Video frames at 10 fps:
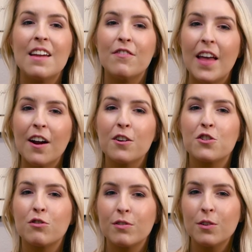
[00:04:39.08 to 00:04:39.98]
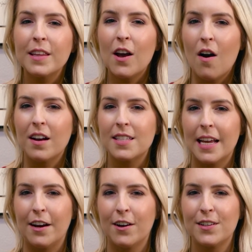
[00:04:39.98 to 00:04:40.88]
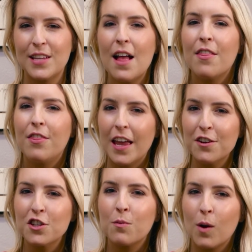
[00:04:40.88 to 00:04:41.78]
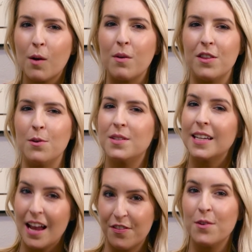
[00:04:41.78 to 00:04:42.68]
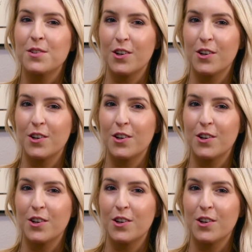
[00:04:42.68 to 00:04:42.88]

If they are truly honest errors, they should work with you to get those